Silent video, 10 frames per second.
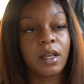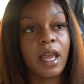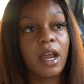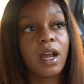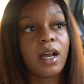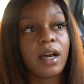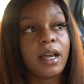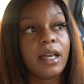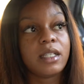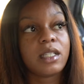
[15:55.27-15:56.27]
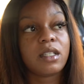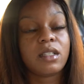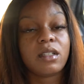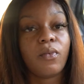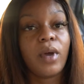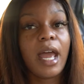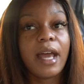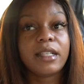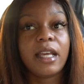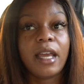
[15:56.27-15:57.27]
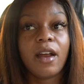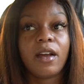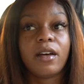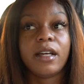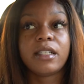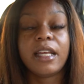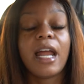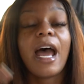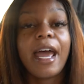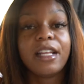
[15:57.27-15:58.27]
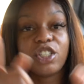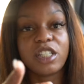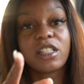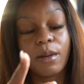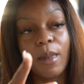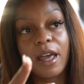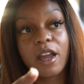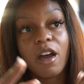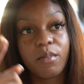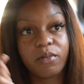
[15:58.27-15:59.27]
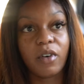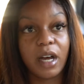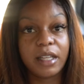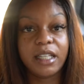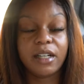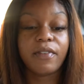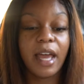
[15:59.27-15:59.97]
Haircuts, we had to get haircuts, and I had just cut my hair out before I left,